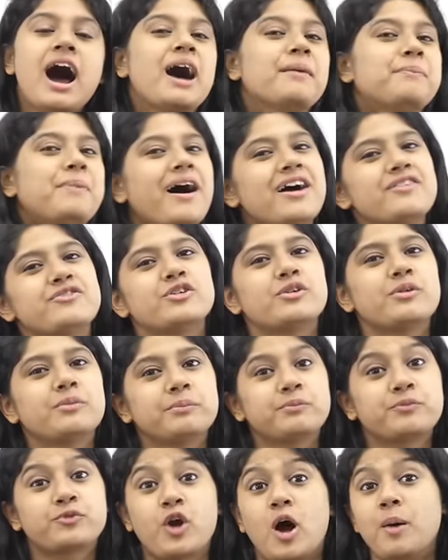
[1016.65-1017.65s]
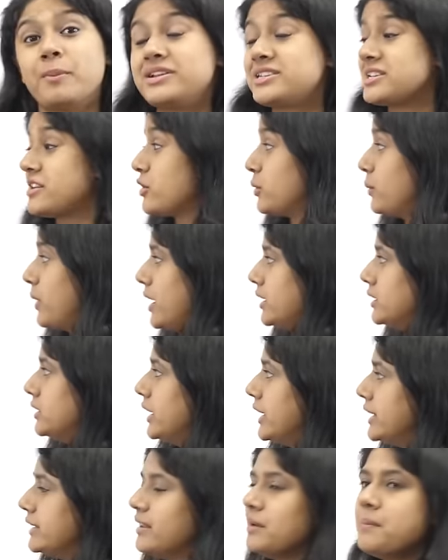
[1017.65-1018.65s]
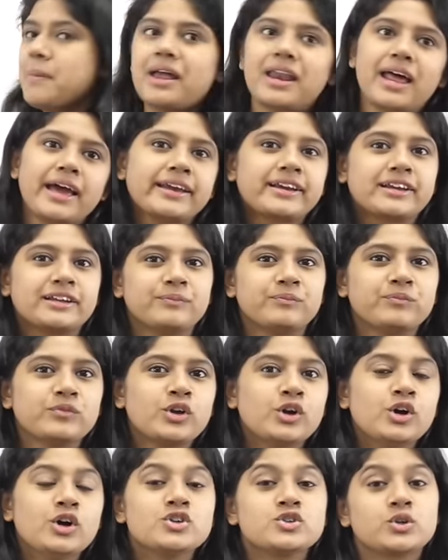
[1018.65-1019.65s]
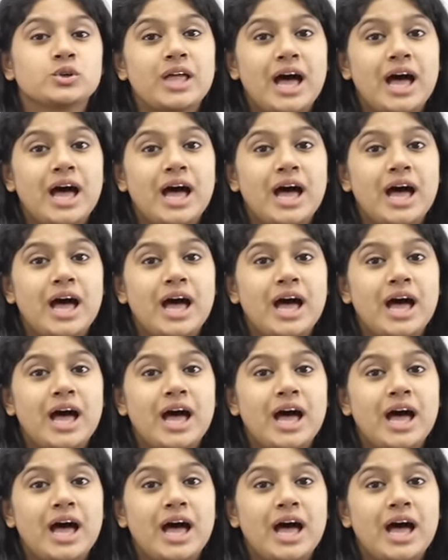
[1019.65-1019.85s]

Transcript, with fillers: Apart from, from it, everyone, hit the bell icon so